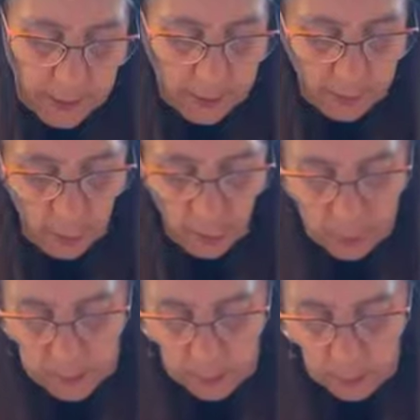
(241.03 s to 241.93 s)
need to come
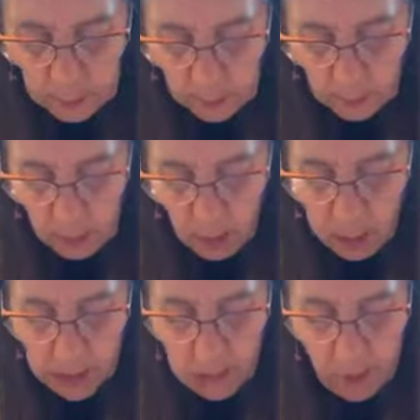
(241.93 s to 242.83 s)
on here.
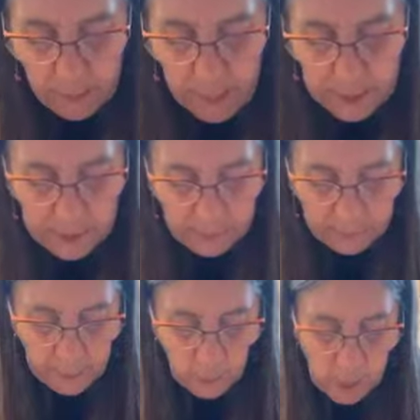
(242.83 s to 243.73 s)
I miss
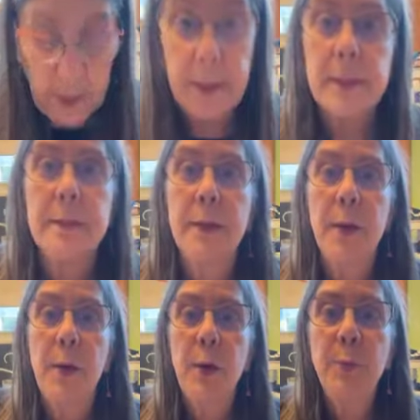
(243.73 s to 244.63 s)
everyone.
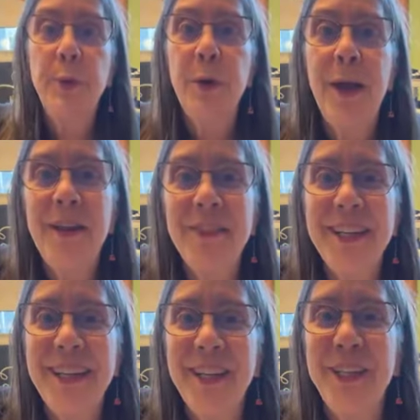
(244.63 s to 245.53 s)
So, hope you're
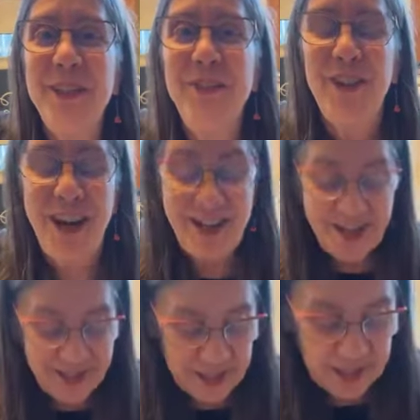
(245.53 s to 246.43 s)
having a good
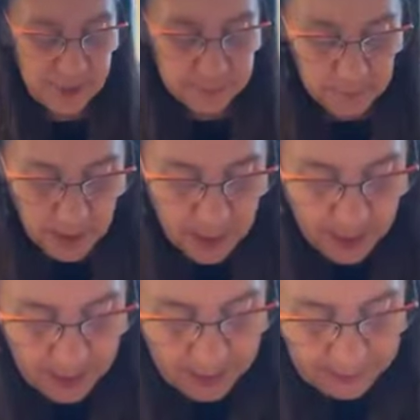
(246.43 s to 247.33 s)
Friday.
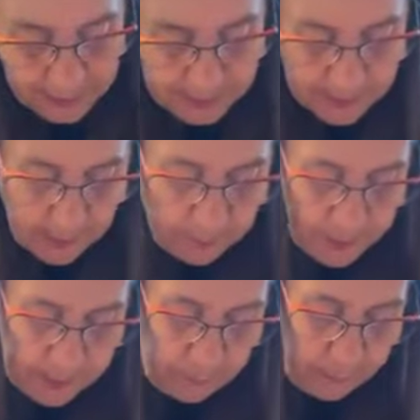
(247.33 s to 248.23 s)
I guess it's a
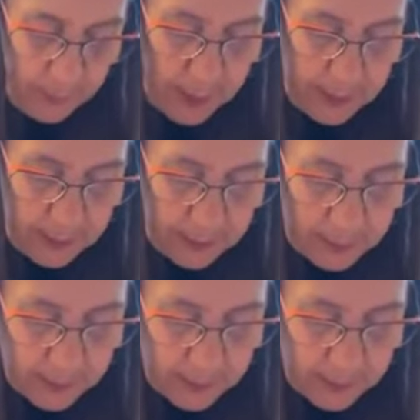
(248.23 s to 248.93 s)
busy Friday